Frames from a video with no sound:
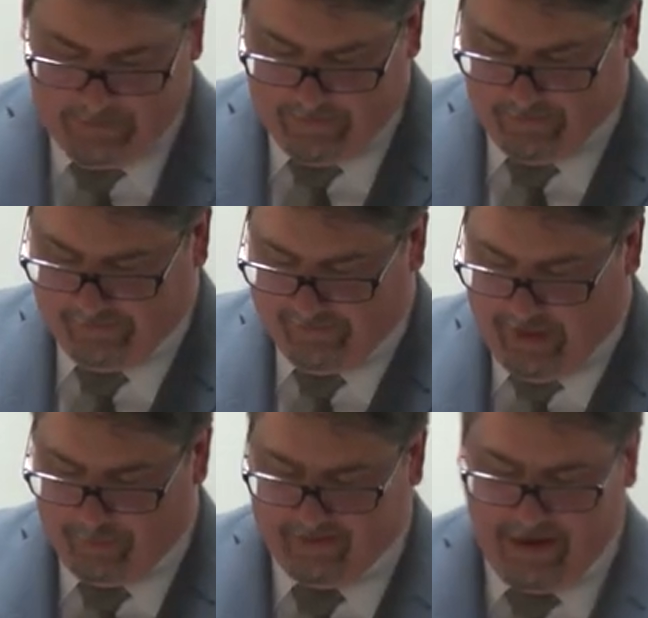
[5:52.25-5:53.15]
This
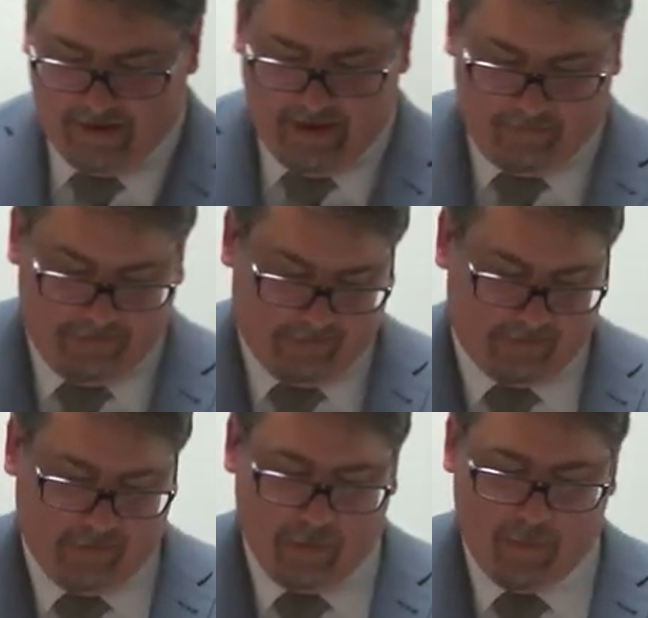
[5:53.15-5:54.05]
lopsided
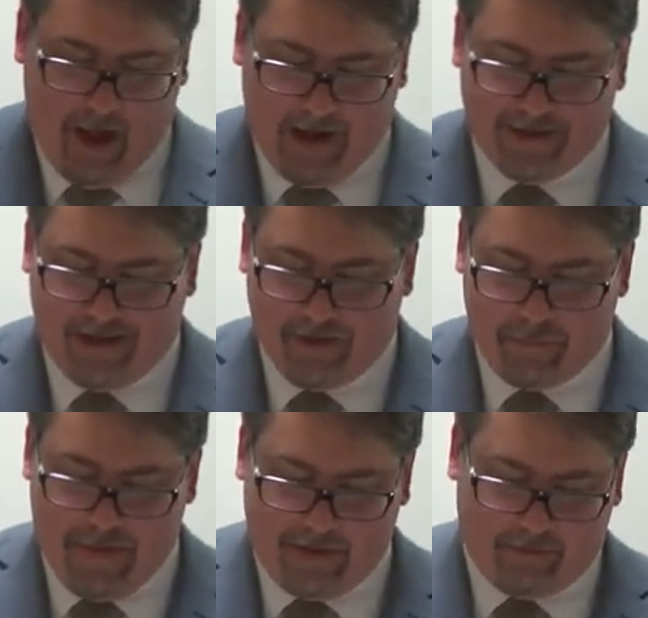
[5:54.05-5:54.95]
emphasis on the mind and the
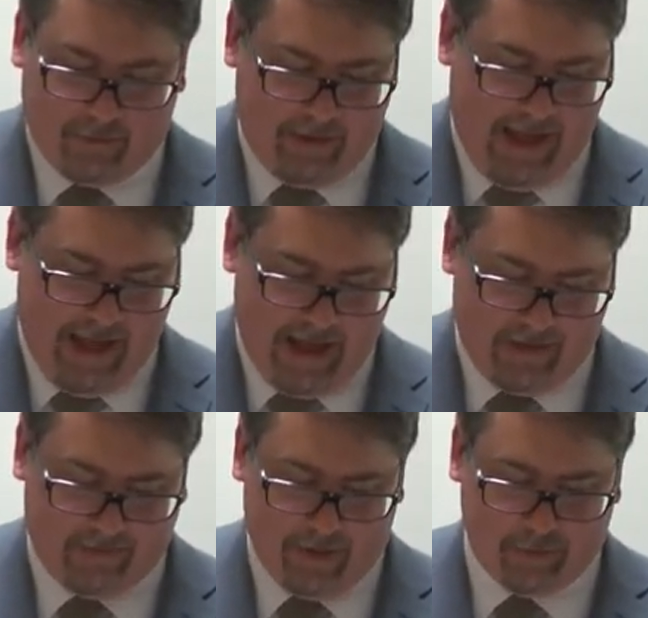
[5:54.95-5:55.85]
mental
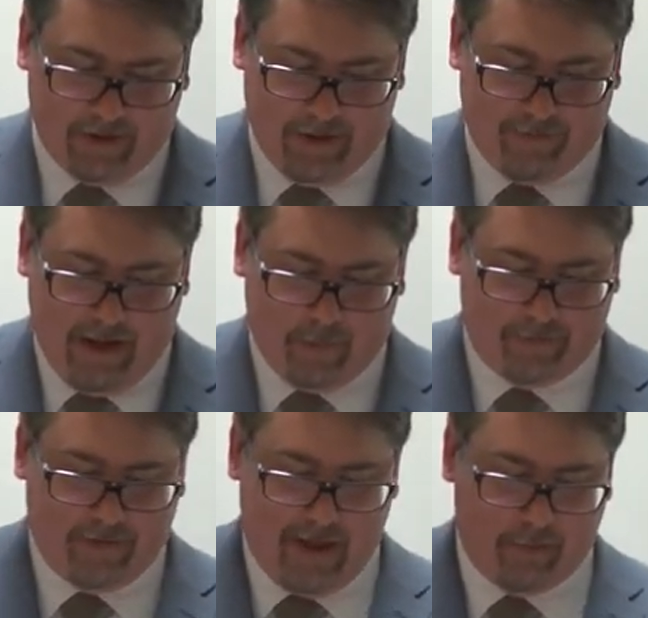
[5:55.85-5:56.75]
has, I believe, helped
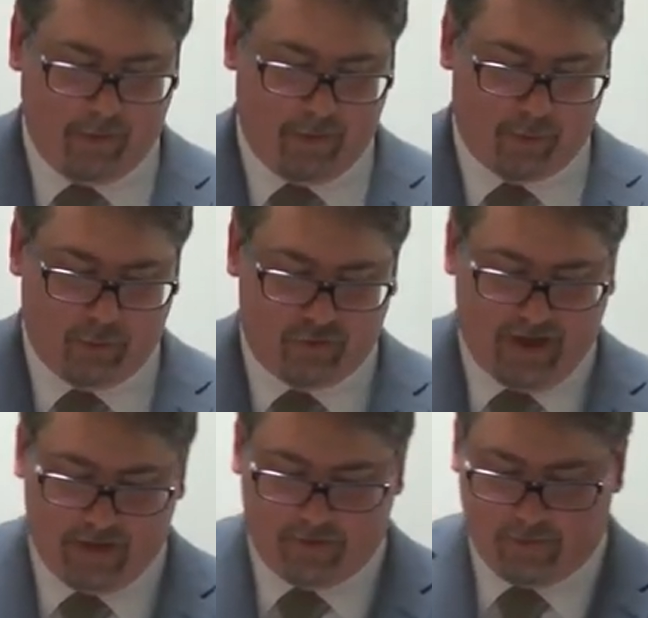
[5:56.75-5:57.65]
enable the
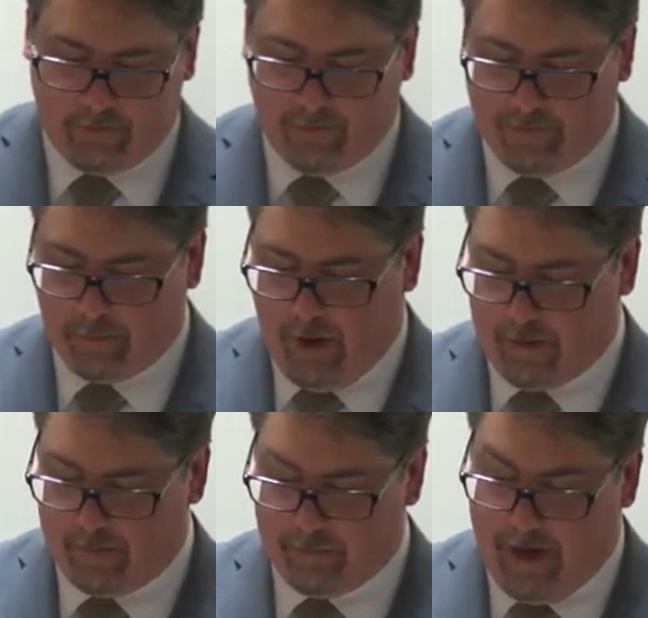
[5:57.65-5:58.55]
progenitors of the
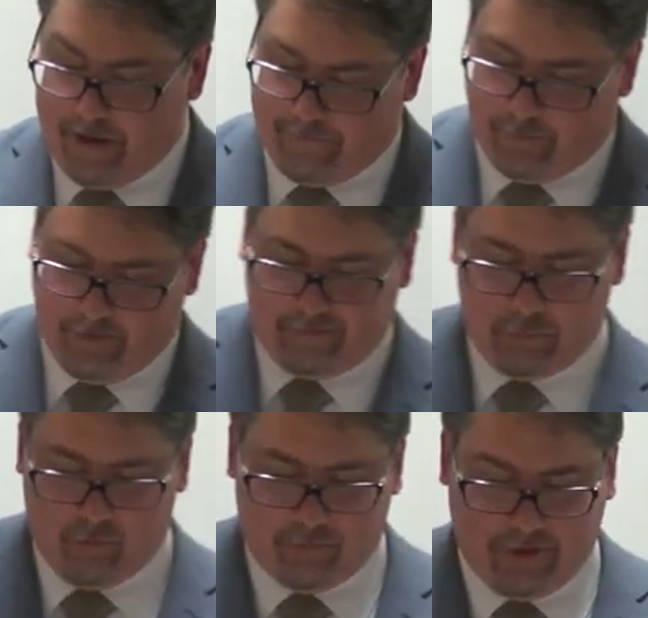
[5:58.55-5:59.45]
modern mindfulness
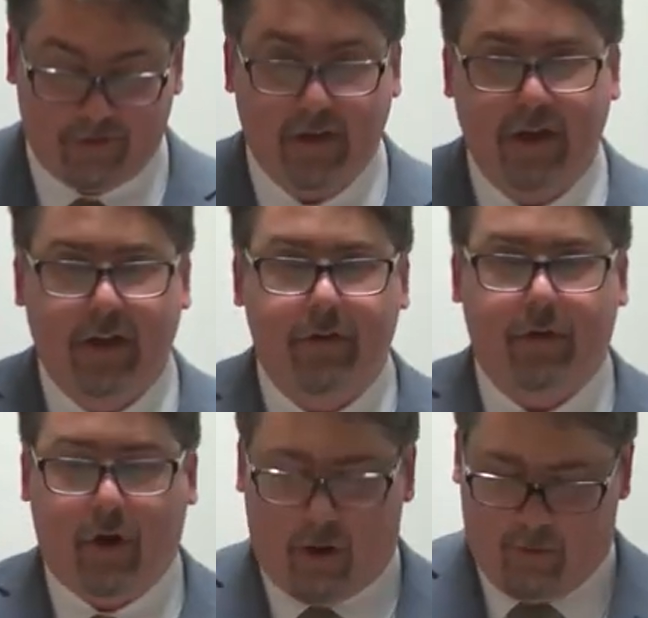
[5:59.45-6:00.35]
movement to
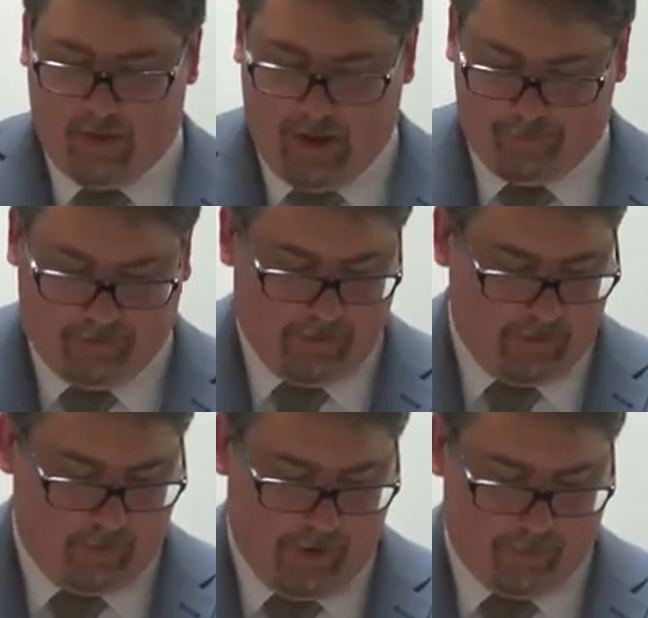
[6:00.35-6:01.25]
co-opt
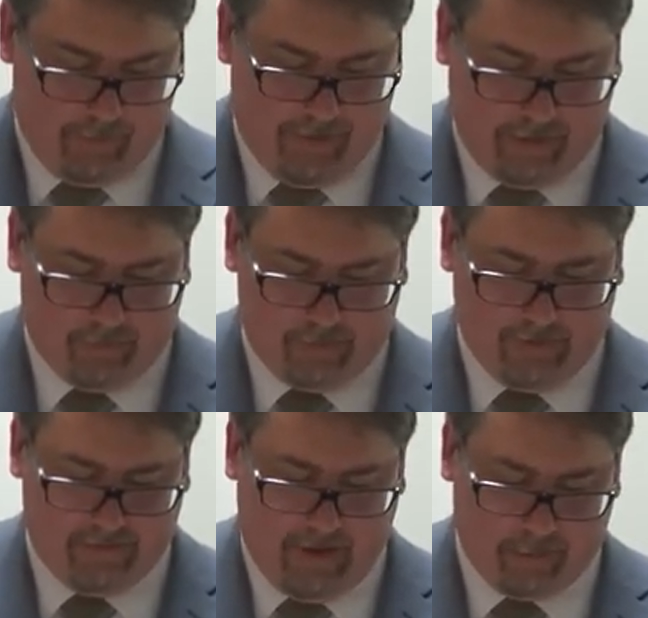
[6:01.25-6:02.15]
Great Perfection
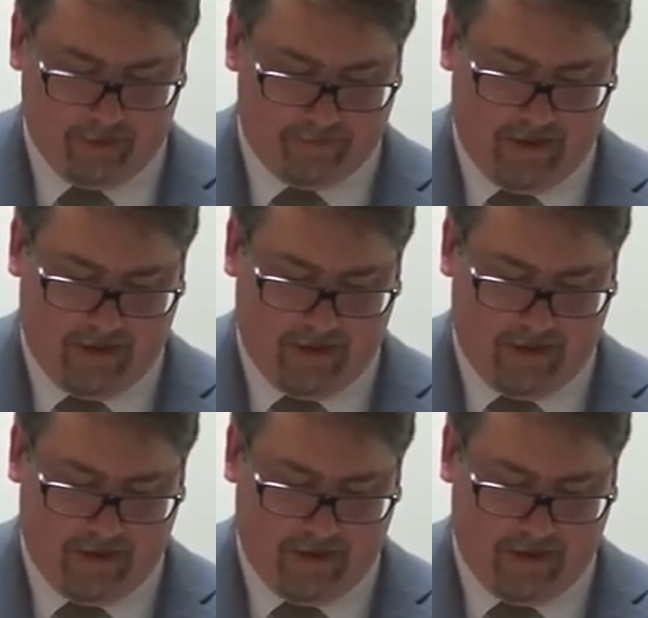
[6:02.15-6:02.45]
contemplative